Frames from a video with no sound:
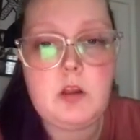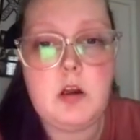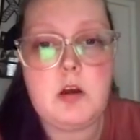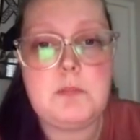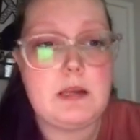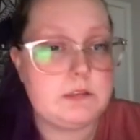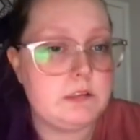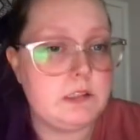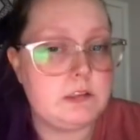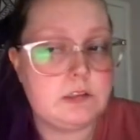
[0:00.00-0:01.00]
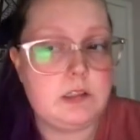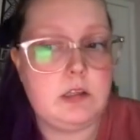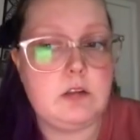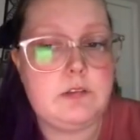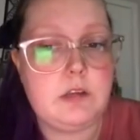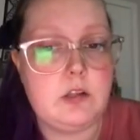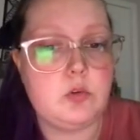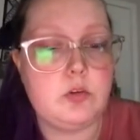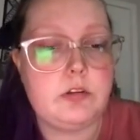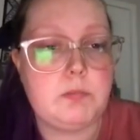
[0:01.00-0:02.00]
accidentally
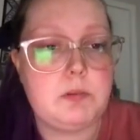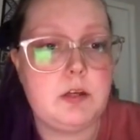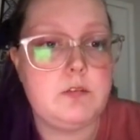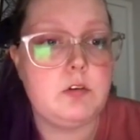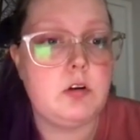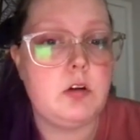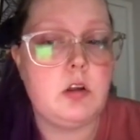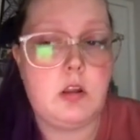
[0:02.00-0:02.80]
schedule something for